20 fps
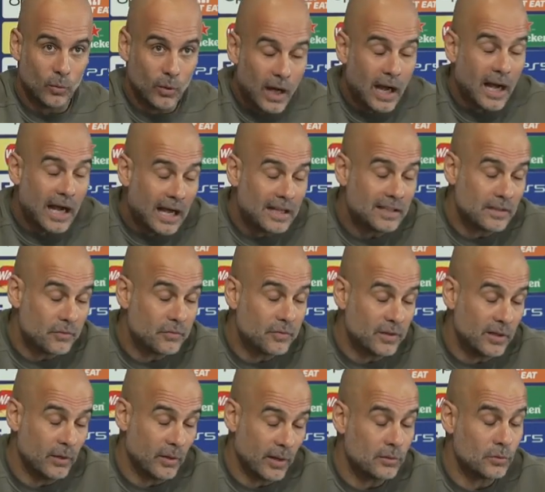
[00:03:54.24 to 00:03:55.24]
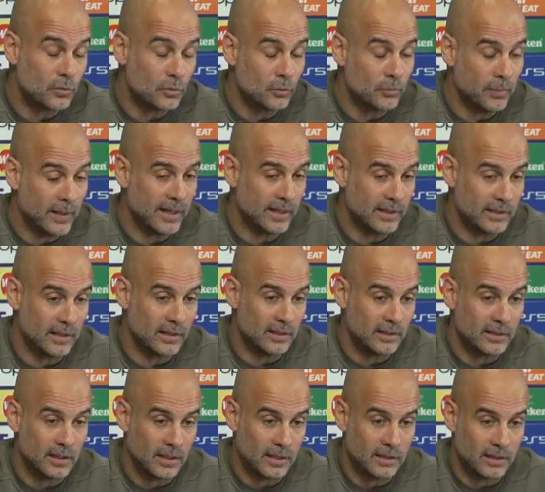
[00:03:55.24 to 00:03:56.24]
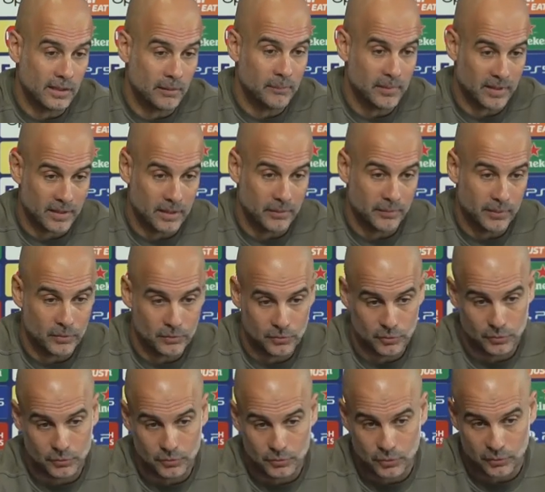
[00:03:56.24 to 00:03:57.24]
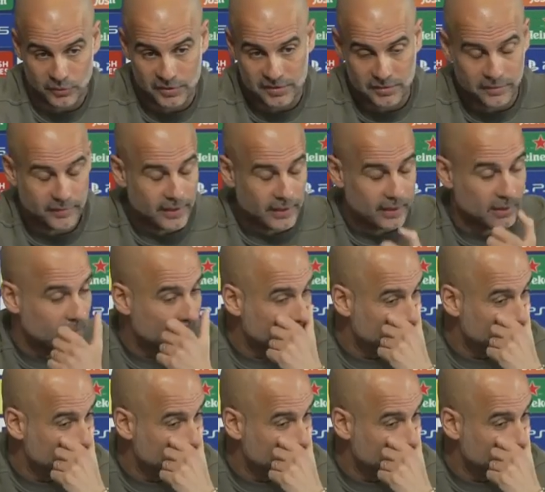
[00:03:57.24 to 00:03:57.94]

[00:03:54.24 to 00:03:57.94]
I had the feeling I had to do better than Bernabeu to reach the final.